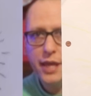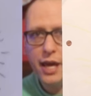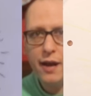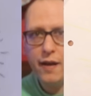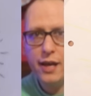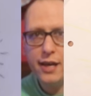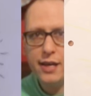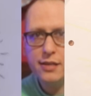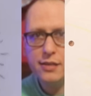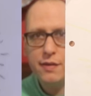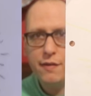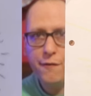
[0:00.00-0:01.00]
there
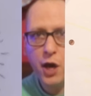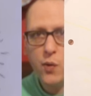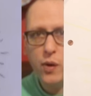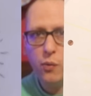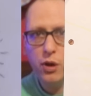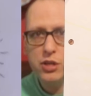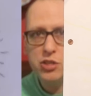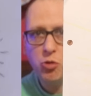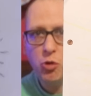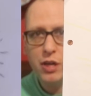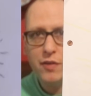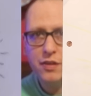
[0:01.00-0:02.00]
is Fuckwit Word's
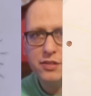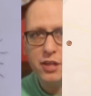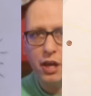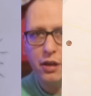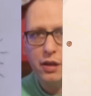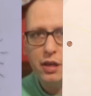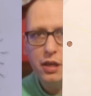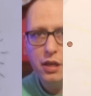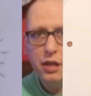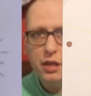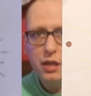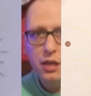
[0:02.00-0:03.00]
drawing of the sun.
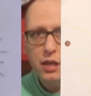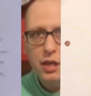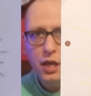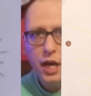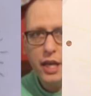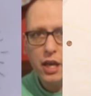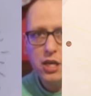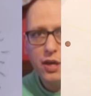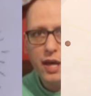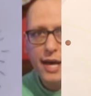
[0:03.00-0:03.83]
I'd like you